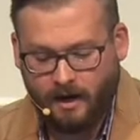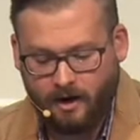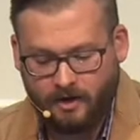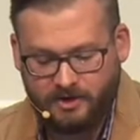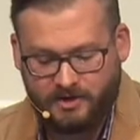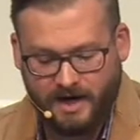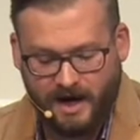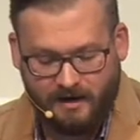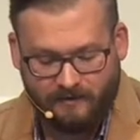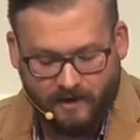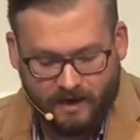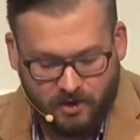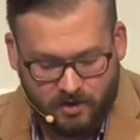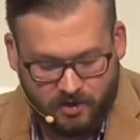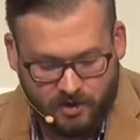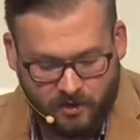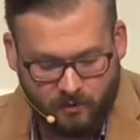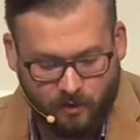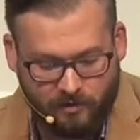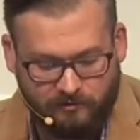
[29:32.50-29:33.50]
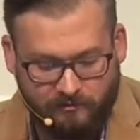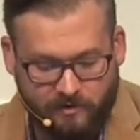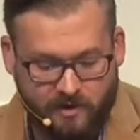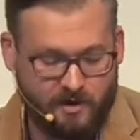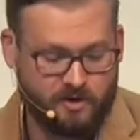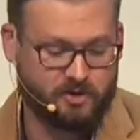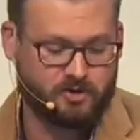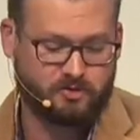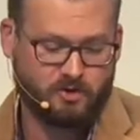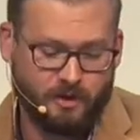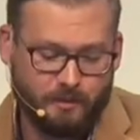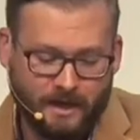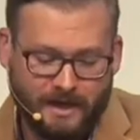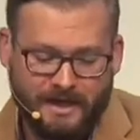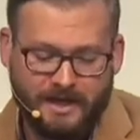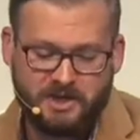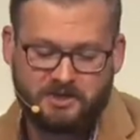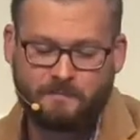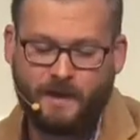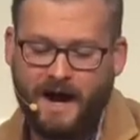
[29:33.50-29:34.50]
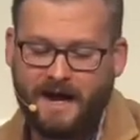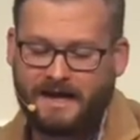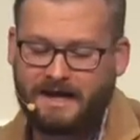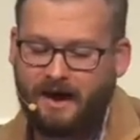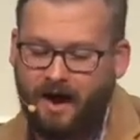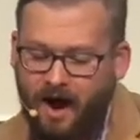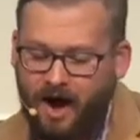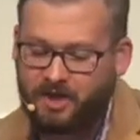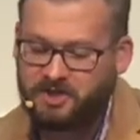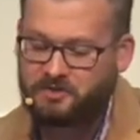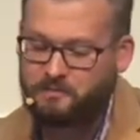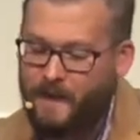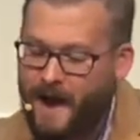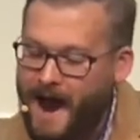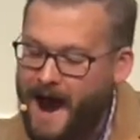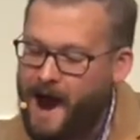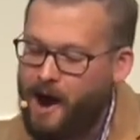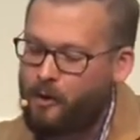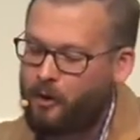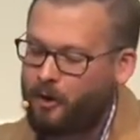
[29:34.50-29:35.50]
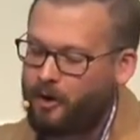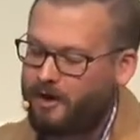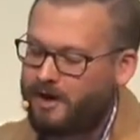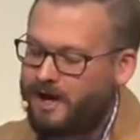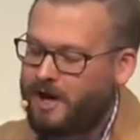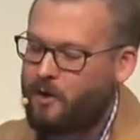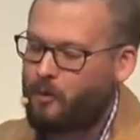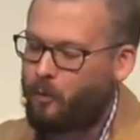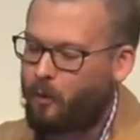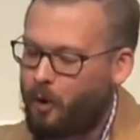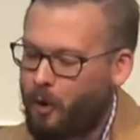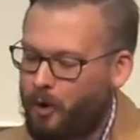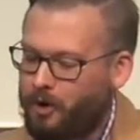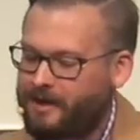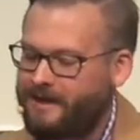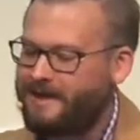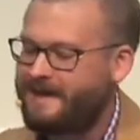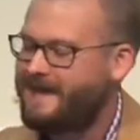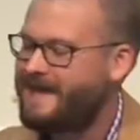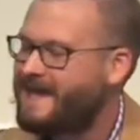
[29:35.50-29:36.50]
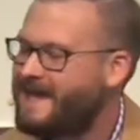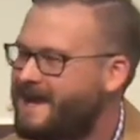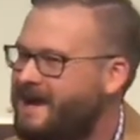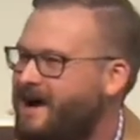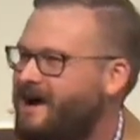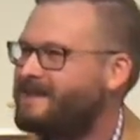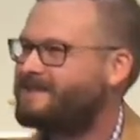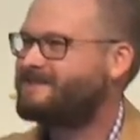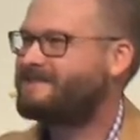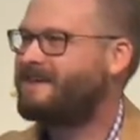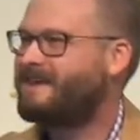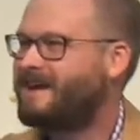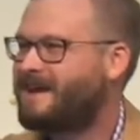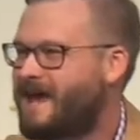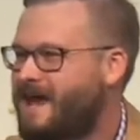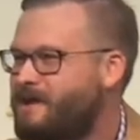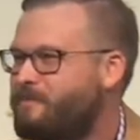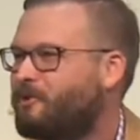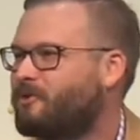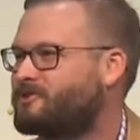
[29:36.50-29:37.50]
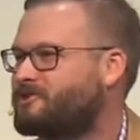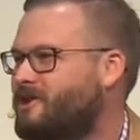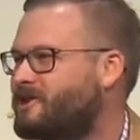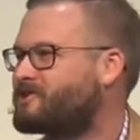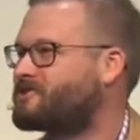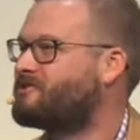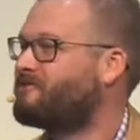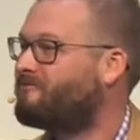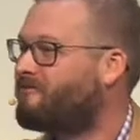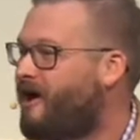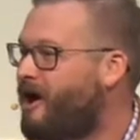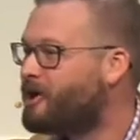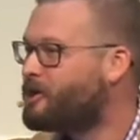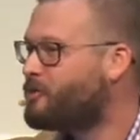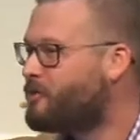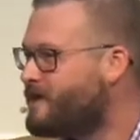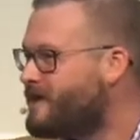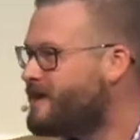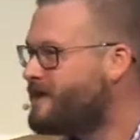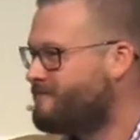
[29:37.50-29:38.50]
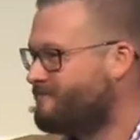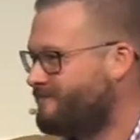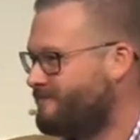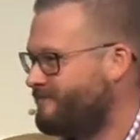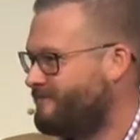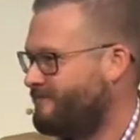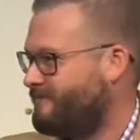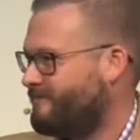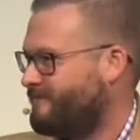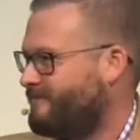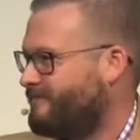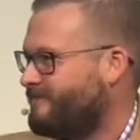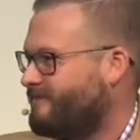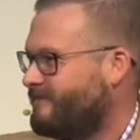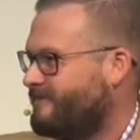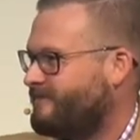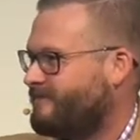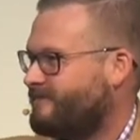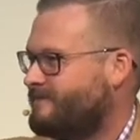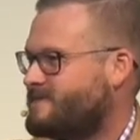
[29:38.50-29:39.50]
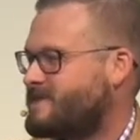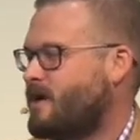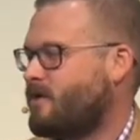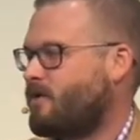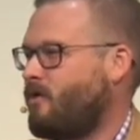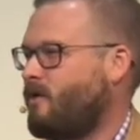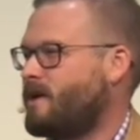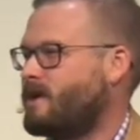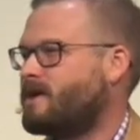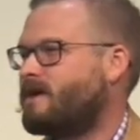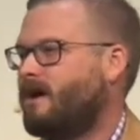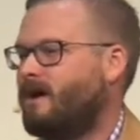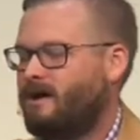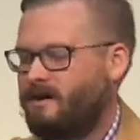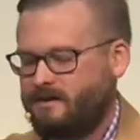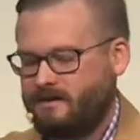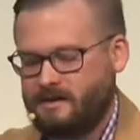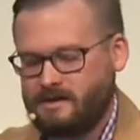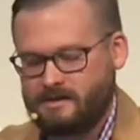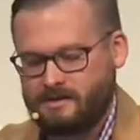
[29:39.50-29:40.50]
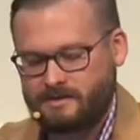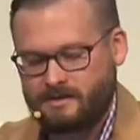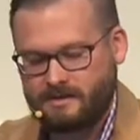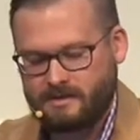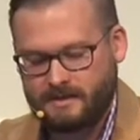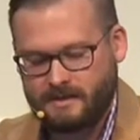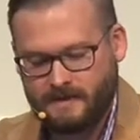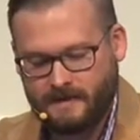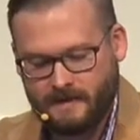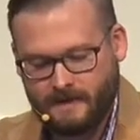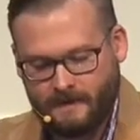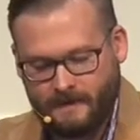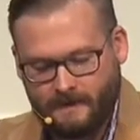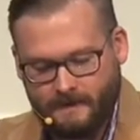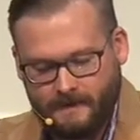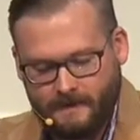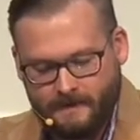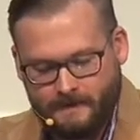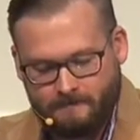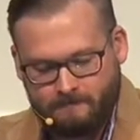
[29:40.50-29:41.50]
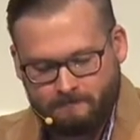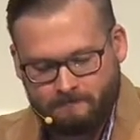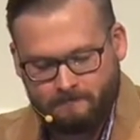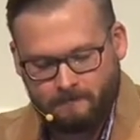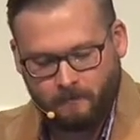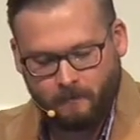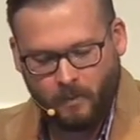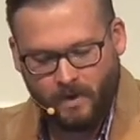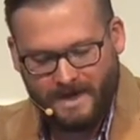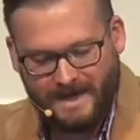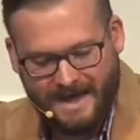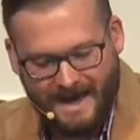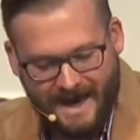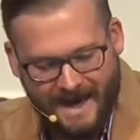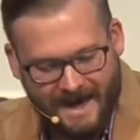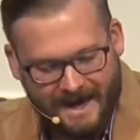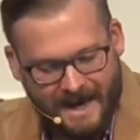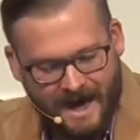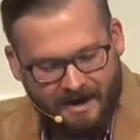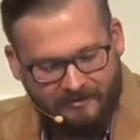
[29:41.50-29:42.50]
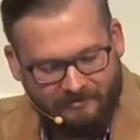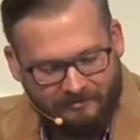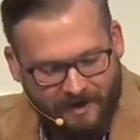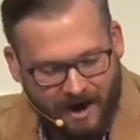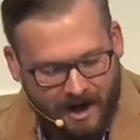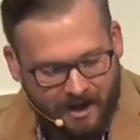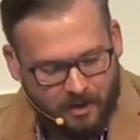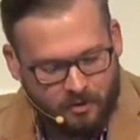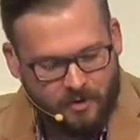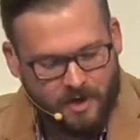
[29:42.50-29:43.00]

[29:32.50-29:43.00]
our salvation with fear and trembling. It is by God's power working in us that enables us to follow Him. That's how great God is. We cannot follow